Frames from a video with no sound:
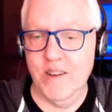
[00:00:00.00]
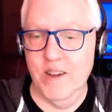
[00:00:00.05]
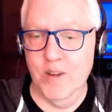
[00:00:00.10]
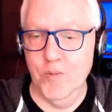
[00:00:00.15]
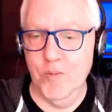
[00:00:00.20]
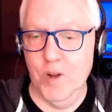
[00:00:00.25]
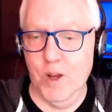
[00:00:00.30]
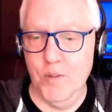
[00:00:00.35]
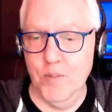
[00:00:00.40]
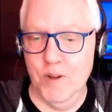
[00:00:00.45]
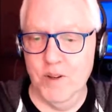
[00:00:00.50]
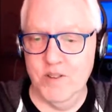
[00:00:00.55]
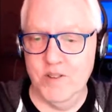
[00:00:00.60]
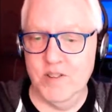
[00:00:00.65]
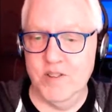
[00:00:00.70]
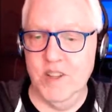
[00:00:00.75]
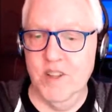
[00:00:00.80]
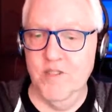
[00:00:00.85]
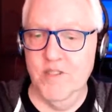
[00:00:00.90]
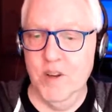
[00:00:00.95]
and
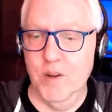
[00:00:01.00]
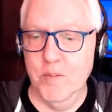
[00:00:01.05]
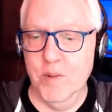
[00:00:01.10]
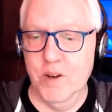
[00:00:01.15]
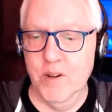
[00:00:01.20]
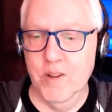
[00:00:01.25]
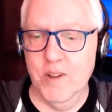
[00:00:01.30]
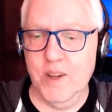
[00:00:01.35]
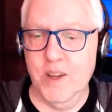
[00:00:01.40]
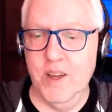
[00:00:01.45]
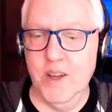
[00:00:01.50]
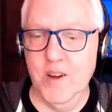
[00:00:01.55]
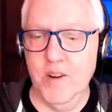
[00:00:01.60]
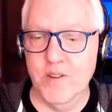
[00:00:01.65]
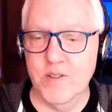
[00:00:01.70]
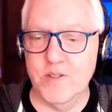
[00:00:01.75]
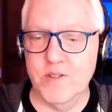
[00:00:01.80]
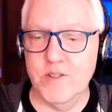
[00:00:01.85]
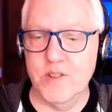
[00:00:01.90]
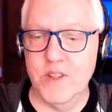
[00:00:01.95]
Stephen, I'm going to look at
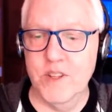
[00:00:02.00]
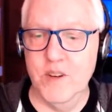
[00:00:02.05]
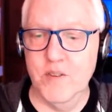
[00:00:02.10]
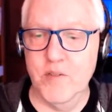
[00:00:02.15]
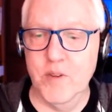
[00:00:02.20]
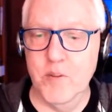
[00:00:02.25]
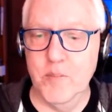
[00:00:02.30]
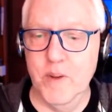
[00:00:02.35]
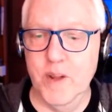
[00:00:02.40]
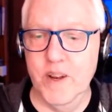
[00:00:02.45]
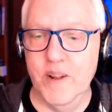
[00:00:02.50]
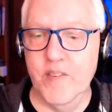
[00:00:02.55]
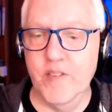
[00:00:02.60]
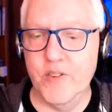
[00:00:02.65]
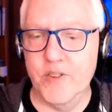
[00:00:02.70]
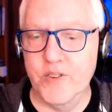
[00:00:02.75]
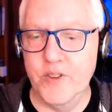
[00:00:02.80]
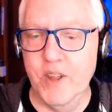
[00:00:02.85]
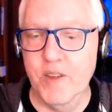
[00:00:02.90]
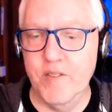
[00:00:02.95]
yours in a few minutes.
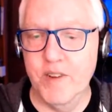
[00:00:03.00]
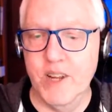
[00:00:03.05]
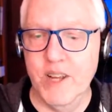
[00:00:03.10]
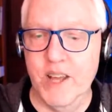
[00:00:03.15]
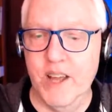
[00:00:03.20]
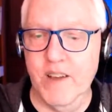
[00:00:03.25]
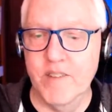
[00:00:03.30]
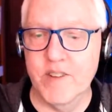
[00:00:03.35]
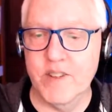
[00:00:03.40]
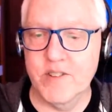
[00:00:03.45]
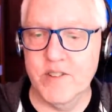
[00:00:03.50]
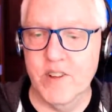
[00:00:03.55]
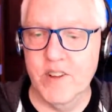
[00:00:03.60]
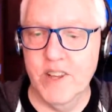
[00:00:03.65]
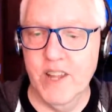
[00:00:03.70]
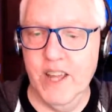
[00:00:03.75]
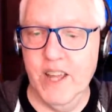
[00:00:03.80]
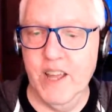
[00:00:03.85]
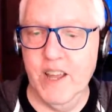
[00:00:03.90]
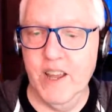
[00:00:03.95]
Stephen gave us a
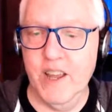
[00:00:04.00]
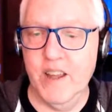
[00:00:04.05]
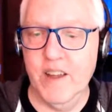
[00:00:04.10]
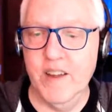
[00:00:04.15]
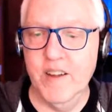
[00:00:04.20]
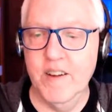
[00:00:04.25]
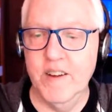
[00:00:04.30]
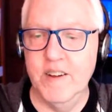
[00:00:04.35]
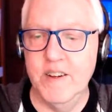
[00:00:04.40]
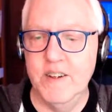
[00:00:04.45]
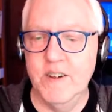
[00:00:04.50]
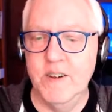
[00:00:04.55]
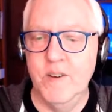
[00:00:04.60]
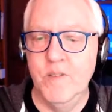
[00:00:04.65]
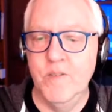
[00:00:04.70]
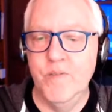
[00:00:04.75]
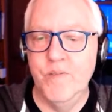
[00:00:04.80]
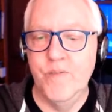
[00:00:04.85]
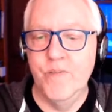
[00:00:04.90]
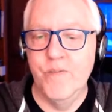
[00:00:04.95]
link,
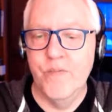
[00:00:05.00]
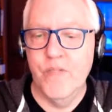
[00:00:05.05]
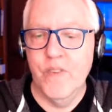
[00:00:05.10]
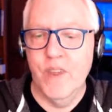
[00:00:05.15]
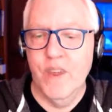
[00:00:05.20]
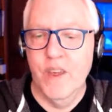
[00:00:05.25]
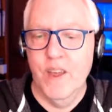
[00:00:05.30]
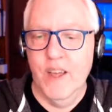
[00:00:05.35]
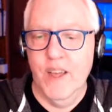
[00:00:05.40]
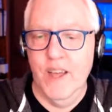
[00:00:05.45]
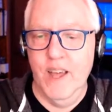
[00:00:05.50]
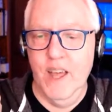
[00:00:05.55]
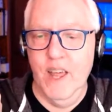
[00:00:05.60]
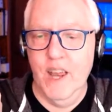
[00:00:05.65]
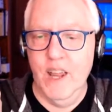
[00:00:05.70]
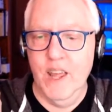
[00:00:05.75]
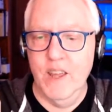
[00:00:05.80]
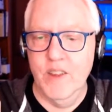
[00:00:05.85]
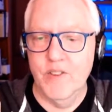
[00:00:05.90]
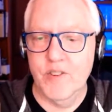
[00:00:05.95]
and
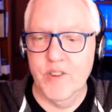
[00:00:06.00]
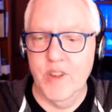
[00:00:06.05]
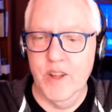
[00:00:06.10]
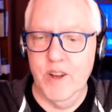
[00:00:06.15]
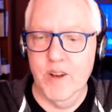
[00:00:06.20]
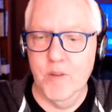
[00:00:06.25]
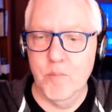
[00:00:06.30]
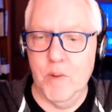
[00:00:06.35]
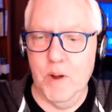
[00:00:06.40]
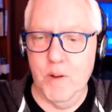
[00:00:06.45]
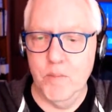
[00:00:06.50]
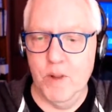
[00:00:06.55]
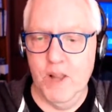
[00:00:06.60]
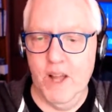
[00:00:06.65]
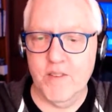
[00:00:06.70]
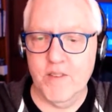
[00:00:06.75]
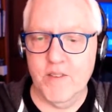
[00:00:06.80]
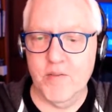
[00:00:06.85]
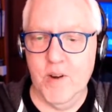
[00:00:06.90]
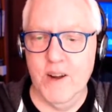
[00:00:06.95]
he said, my
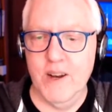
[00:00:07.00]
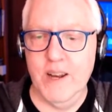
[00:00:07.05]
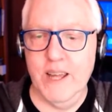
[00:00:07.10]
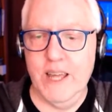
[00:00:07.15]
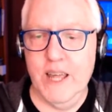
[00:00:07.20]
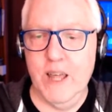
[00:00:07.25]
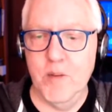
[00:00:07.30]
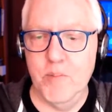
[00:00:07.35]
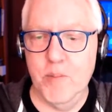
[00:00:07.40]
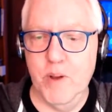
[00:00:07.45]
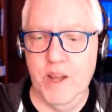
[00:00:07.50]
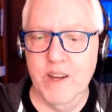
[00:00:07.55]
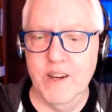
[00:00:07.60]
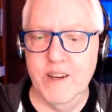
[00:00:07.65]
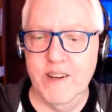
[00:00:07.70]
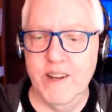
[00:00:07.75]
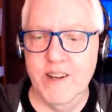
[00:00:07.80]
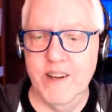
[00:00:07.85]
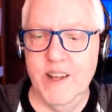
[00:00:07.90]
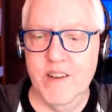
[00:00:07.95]
Black Friday
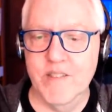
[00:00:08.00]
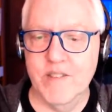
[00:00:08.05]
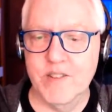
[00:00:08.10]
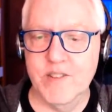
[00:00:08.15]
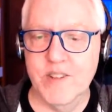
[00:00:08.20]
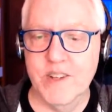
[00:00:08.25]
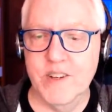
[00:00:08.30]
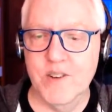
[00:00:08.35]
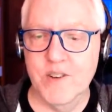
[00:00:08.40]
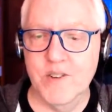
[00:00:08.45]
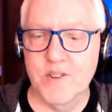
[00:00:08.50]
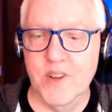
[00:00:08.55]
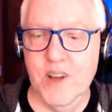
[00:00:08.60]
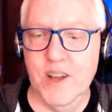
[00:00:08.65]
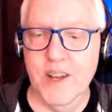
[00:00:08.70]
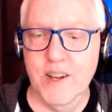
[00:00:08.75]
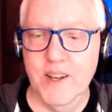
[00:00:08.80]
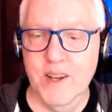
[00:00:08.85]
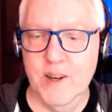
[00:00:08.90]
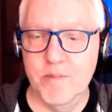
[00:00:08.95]
campaign didn't have a single
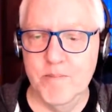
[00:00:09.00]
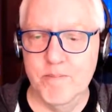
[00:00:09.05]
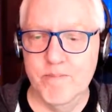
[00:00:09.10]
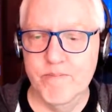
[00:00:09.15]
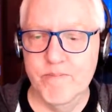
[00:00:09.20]
sign up.